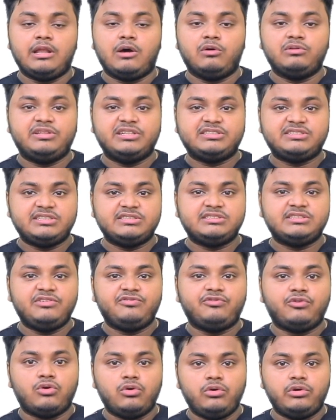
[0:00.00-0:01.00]
Now this is the
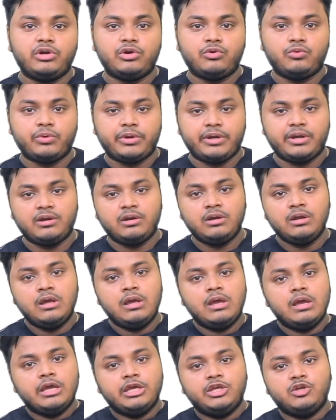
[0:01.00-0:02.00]
folder where
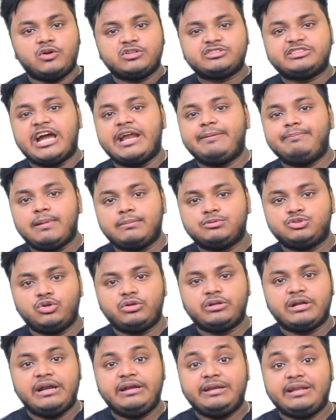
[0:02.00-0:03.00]
your sitemap
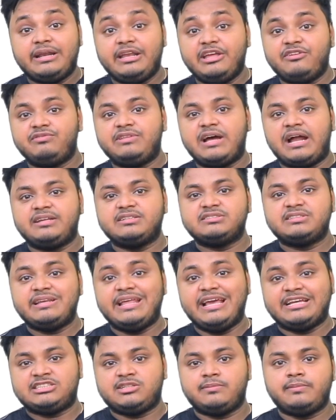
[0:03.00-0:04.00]
should contain, if that is an
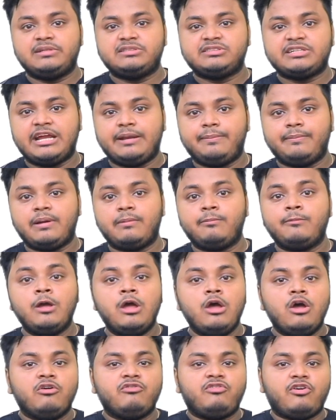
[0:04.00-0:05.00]
XML sitemap.
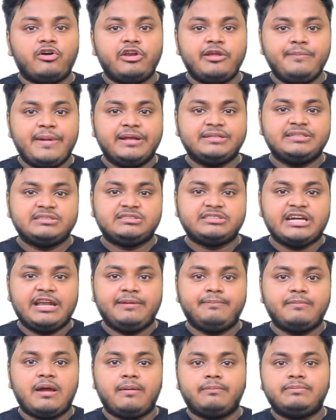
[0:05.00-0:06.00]
For images
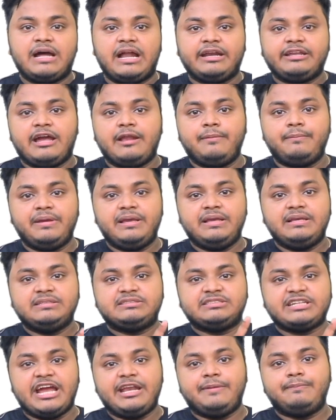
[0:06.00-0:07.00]
sitemap, that can be
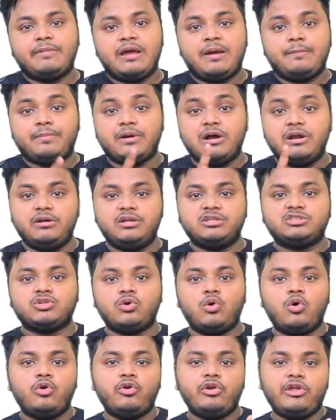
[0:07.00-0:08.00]

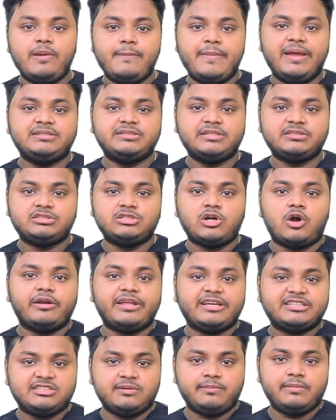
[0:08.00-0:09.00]

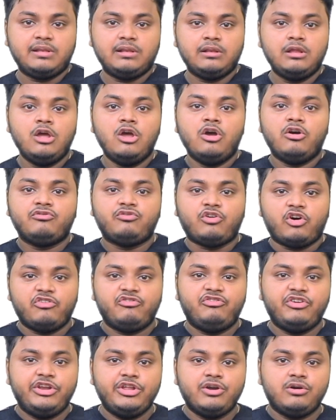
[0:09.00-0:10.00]
sitemap_images.xml. For
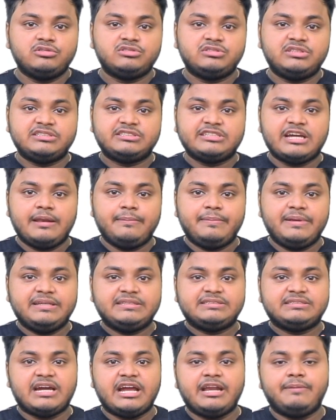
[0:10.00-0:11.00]
videos, this can be
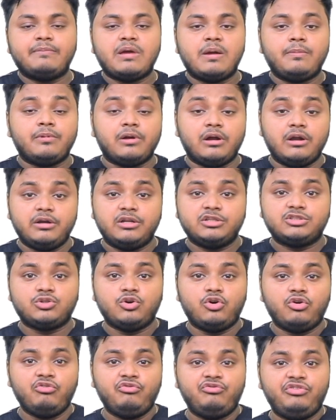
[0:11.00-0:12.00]

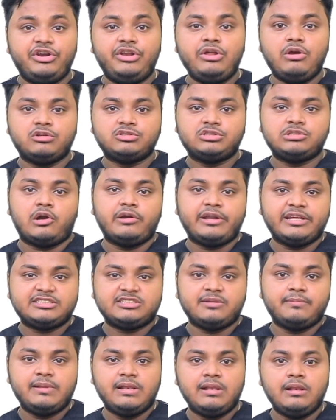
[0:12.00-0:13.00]

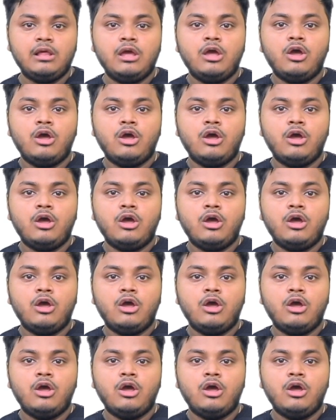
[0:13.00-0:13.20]
sitemap_videos.xml,